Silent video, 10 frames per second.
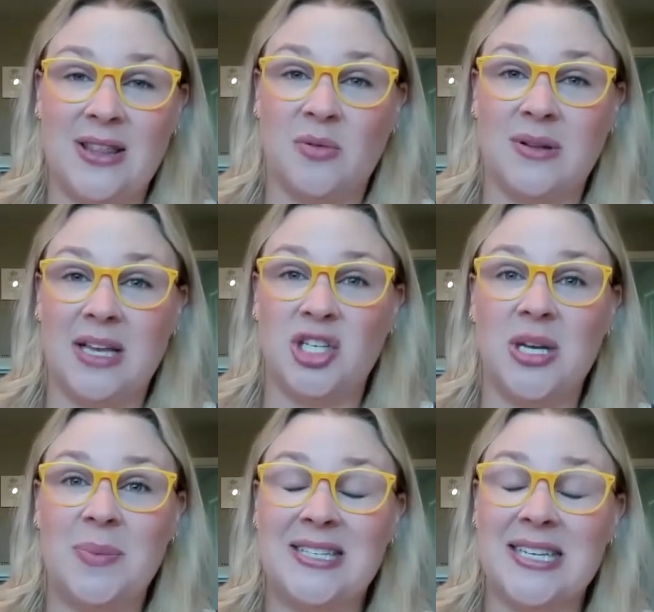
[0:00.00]
the
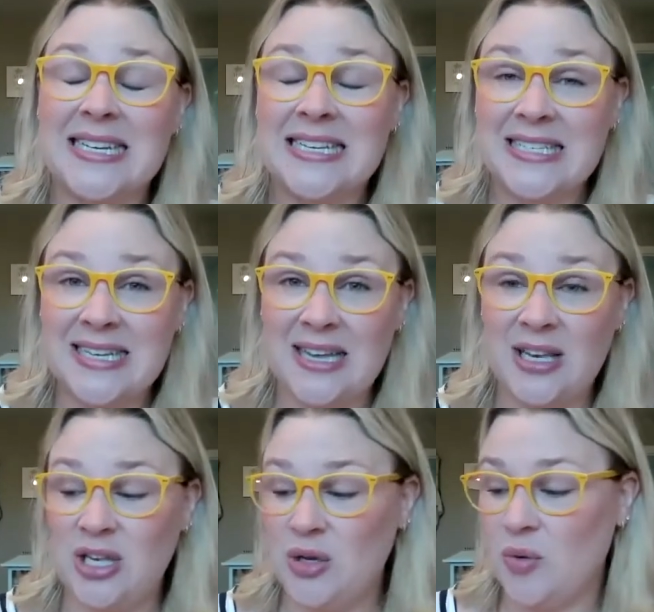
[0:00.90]
relationship is to
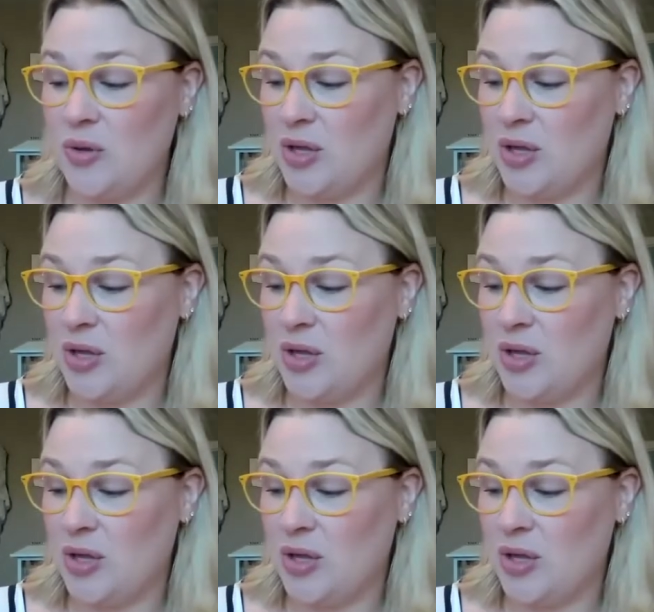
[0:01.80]
continue